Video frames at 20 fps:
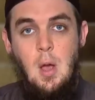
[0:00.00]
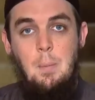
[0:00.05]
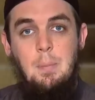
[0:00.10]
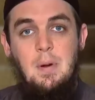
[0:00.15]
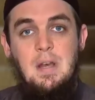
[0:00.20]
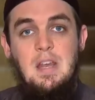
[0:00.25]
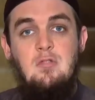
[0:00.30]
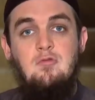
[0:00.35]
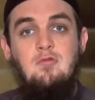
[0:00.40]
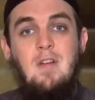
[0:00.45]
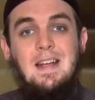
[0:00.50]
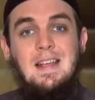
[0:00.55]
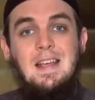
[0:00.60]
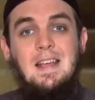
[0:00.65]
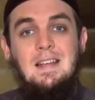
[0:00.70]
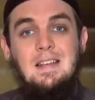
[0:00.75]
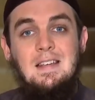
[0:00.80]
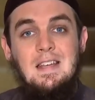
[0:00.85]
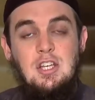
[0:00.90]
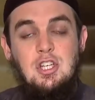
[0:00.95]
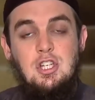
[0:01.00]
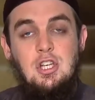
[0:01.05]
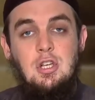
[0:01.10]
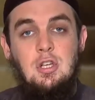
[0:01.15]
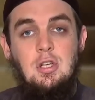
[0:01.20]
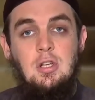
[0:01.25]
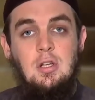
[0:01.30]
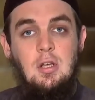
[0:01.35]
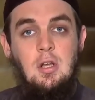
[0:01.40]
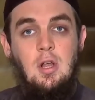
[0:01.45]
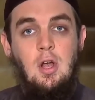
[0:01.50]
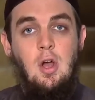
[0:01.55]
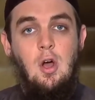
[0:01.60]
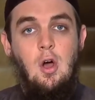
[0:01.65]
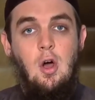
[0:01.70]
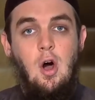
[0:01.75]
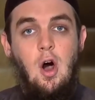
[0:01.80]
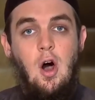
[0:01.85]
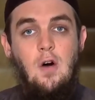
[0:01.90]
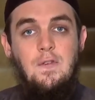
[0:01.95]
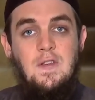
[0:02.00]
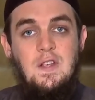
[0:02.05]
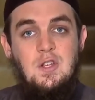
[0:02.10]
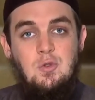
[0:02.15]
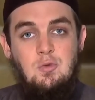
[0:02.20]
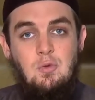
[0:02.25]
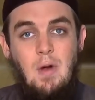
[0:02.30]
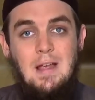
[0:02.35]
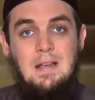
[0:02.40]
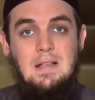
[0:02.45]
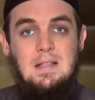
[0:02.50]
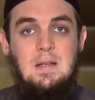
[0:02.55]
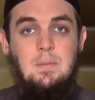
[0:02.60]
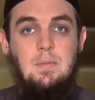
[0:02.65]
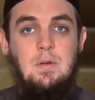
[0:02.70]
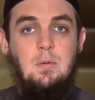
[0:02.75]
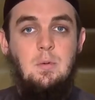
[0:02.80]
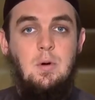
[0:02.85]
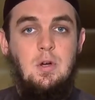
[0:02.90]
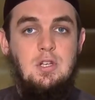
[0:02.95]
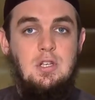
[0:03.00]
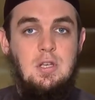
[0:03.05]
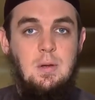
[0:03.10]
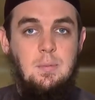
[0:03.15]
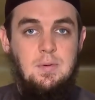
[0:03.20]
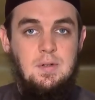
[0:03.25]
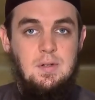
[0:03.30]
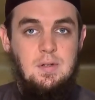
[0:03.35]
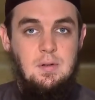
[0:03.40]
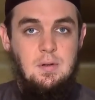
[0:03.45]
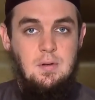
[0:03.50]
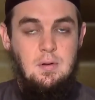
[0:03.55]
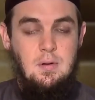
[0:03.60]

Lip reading: but in recognition of his right to be worshipped.